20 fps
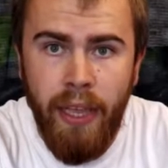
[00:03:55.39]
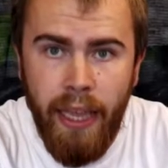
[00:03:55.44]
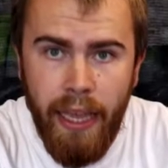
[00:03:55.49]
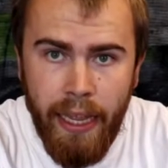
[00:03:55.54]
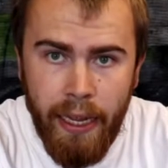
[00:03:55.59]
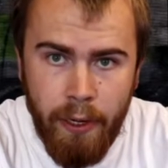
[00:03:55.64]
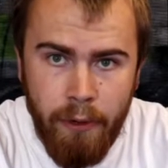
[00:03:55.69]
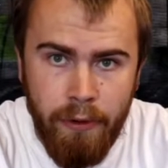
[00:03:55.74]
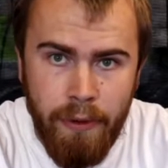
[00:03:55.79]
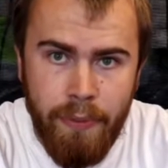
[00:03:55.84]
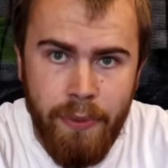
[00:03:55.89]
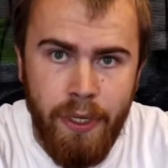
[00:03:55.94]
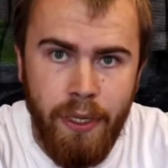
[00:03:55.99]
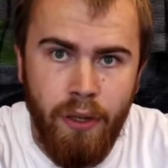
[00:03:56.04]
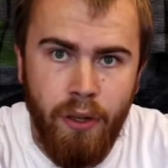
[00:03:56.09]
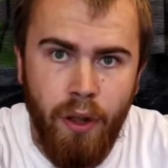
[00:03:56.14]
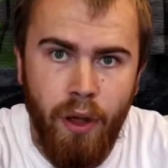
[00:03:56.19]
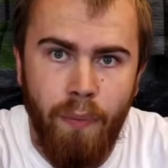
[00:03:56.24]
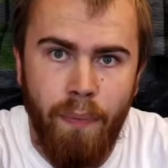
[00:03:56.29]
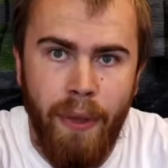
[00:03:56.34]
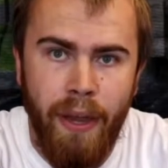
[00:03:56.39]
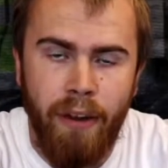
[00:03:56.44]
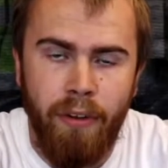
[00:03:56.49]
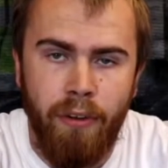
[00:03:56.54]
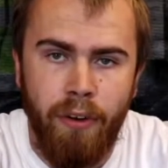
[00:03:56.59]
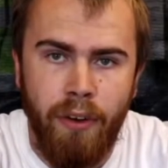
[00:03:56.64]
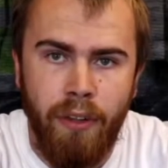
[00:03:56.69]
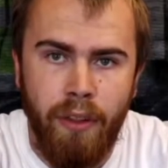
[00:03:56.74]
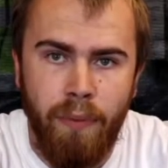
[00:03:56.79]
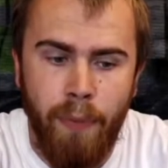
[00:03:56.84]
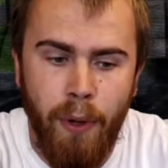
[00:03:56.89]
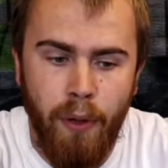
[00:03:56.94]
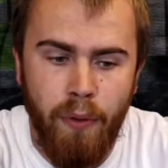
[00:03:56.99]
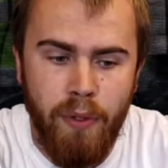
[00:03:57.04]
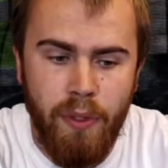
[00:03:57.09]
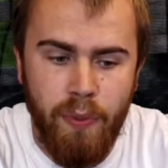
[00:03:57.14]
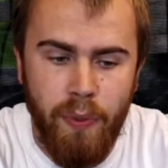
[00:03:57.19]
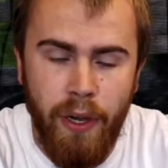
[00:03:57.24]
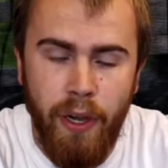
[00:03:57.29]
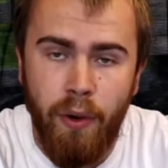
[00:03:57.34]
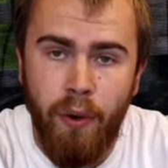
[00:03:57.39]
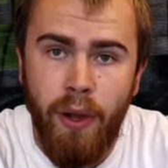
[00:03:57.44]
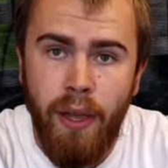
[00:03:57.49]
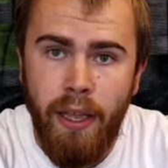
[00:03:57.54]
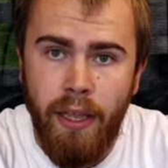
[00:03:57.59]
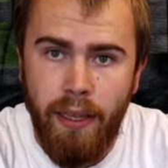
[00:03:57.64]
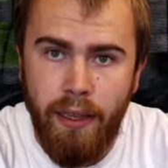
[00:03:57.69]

it grips a lot better onto the bolt as well.